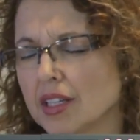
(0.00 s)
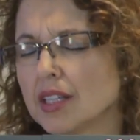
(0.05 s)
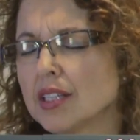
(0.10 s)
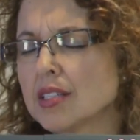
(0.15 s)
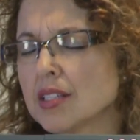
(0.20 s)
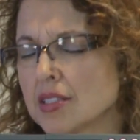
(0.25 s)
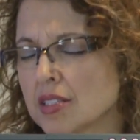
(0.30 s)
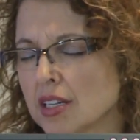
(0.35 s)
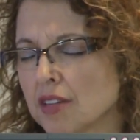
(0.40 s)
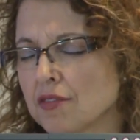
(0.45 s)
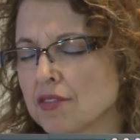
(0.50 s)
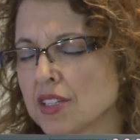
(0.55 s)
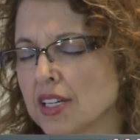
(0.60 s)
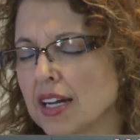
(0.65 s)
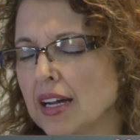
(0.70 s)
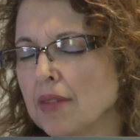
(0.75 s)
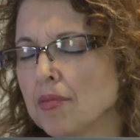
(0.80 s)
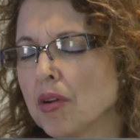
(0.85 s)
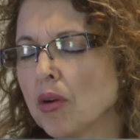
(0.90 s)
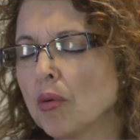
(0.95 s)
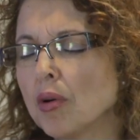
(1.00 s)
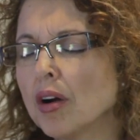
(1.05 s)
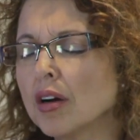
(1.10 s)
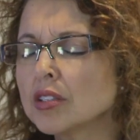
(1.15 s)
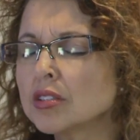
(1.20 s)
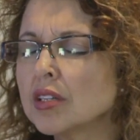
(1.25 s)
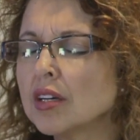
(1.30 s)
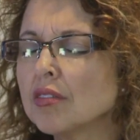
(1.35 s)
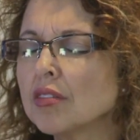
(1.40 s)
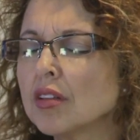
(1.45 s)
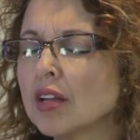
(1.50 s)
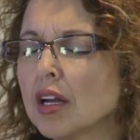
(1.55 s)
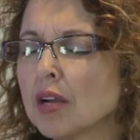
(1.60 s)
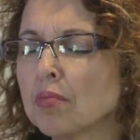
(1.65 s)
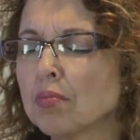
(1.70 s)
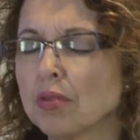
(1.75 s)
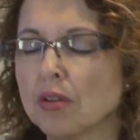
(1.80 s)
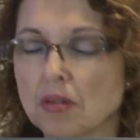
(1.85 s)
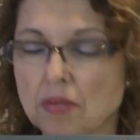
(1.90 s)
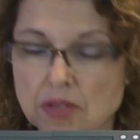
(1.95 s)
it's a tough time. And we also have a lot
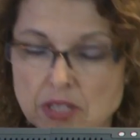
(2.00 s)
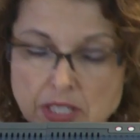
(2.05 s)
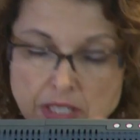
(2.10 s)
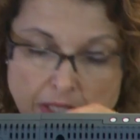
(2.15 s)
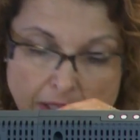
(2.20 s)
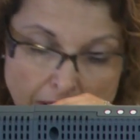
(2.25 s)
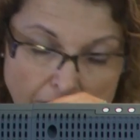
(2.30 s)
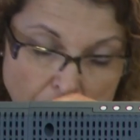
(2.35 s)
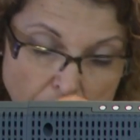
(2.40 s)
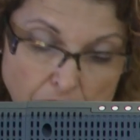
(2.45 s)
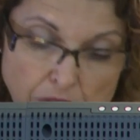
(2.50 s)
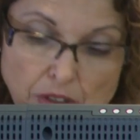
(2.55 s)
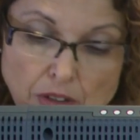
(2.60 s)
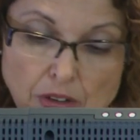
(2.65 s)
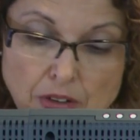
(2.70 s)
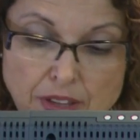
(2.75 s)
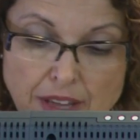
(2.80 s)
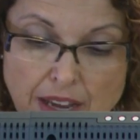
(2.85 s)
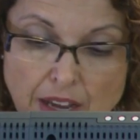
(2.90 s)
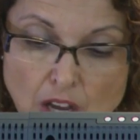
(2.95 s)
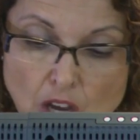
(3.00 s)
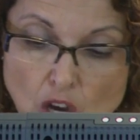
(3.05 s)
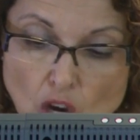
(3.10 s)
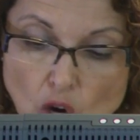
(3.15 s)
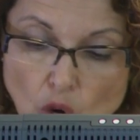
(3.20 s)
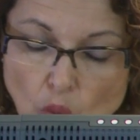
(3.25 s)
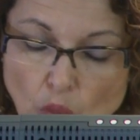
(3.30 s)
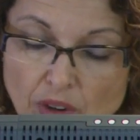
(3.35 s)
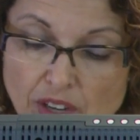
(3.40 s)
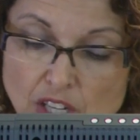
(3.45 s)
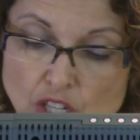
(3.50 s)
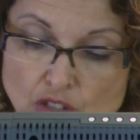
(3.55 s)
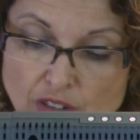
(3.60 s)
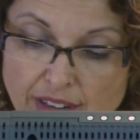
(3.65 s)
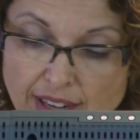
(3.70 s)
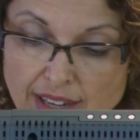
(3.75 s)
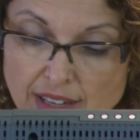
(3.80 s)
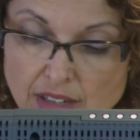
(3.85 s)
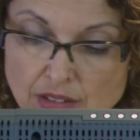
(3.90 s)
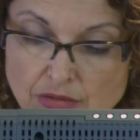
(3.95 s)
of programs just to let you know that we
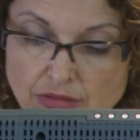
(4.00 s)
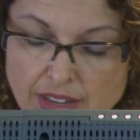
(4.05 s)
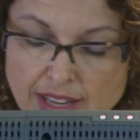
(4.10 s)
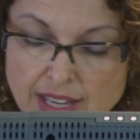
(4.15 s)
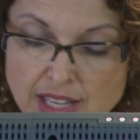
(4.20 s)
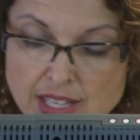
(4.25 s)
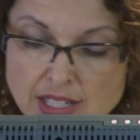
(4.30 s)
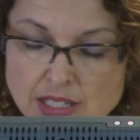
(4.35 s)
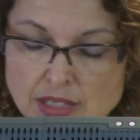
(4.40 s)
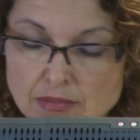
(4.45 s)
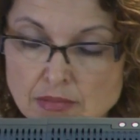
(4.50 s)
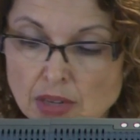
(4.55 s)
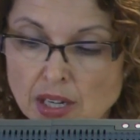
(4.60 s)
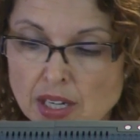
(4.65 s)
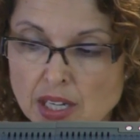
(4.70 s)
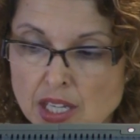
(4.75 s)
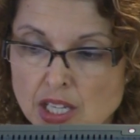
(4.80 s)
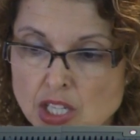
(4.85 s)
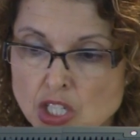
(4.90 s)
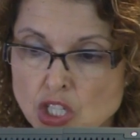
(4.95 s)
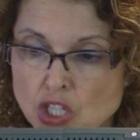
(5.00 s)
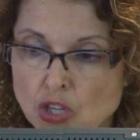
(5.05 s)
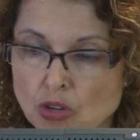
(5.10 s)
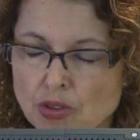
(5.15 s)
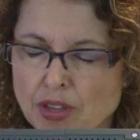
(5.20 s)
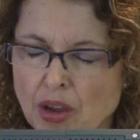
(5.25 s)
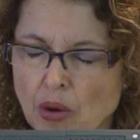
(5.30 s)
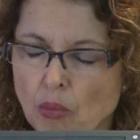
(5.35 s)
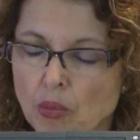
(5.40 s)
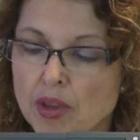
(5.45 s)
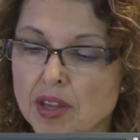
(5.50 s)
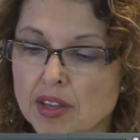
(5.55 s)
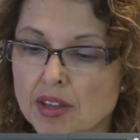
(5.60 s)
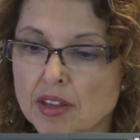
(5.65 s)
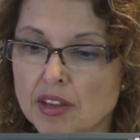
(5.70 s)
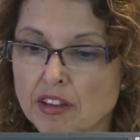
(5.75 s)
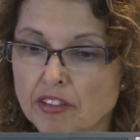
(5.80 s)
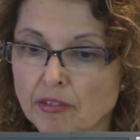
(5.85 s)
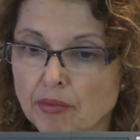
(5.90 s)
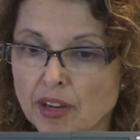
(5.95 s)
try to raise money so that we
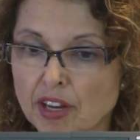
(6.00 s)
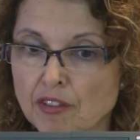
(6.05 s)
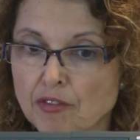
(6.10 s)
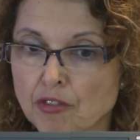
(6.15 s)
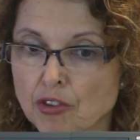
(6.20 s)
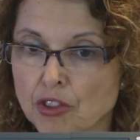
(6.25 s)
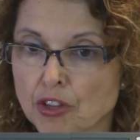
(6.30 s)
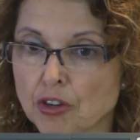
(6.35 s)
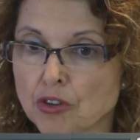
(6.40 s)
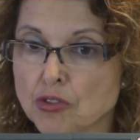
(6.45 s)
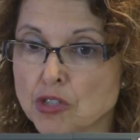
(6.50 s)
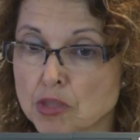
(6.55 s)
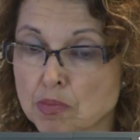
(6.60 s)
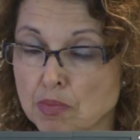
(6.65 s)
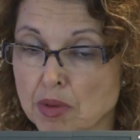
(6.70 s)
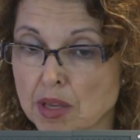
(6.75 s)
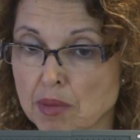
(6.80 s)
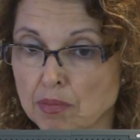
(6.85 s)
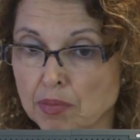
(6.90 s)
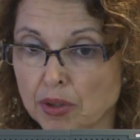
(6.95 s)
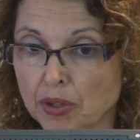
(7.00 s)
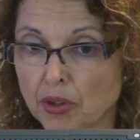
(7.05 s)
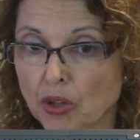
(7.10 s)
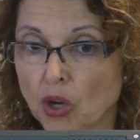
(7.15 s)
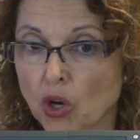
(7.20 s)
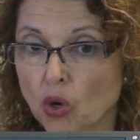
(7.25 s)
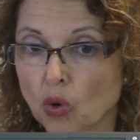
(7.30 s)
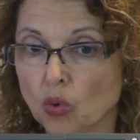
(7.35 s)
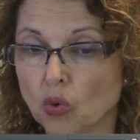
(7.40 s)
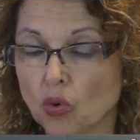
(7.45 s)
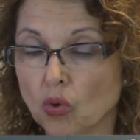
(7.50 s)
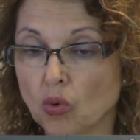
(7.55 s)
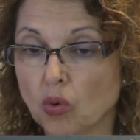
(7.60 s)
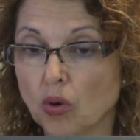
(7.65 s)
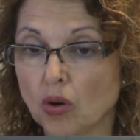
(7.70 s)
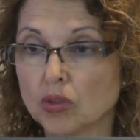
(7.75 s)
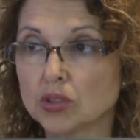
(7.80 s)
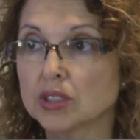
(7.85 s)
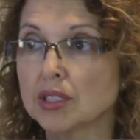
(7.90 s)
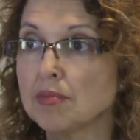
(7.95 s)
can give money for those people who,
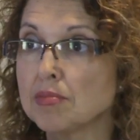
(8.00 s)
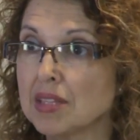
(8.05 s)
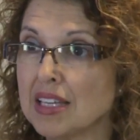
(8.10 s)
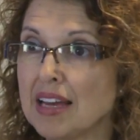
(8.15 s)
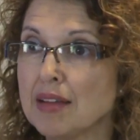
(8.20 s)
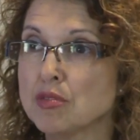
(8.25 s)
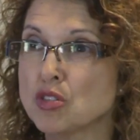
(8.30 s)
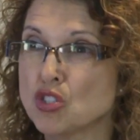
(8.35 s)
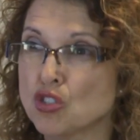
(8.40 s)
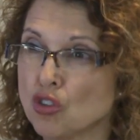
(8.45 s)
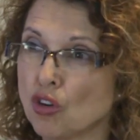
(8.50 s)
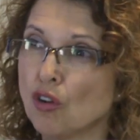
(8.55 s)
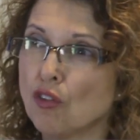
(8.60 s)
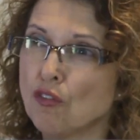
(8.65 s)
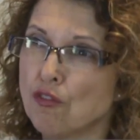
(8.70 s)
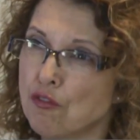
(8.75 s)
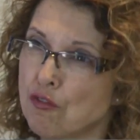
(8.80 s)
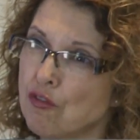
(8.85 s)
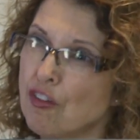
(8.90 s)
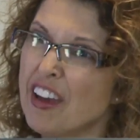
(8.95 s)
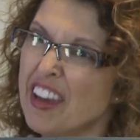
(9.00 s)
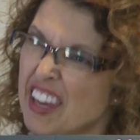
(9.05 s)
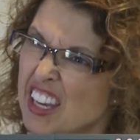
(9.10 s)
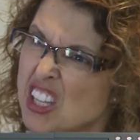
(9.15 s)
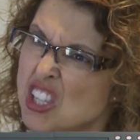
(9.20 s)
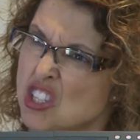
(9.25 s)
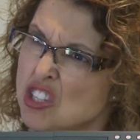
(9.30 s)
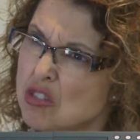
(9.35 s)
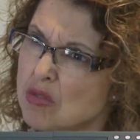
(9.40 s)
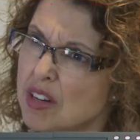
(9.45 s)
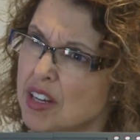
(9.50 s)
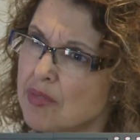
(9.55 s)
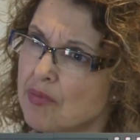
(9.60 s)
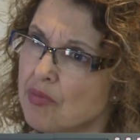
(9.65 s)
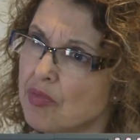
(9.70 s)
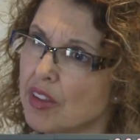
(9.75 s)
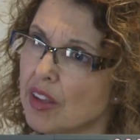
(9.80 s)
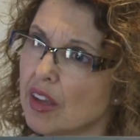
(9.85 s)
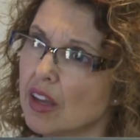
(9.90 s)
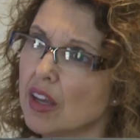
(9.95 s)
quote, sometimes don't fit into it